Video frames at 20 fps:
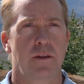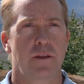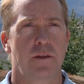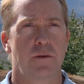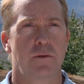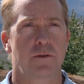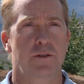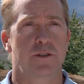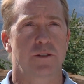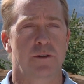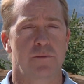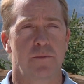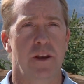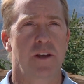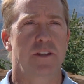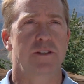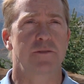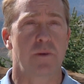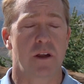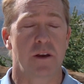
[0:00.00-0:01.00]
was a
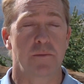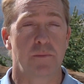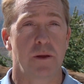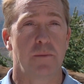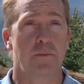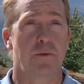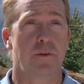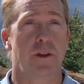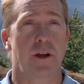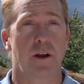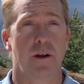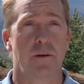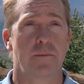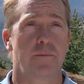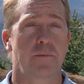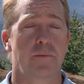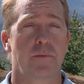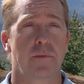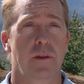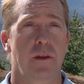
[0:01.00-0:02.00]
tremendous amount of people there,
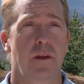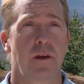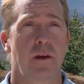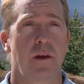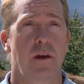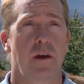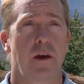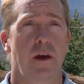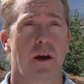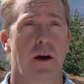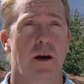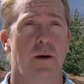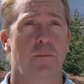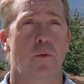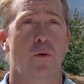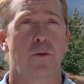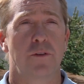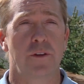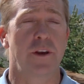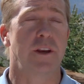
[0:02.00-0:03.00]

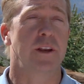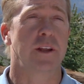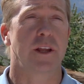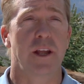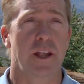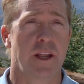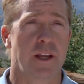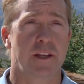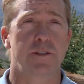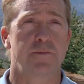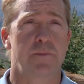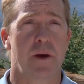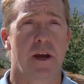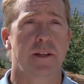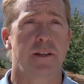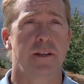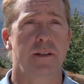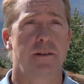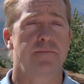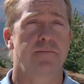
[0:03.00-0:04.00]
more than expected.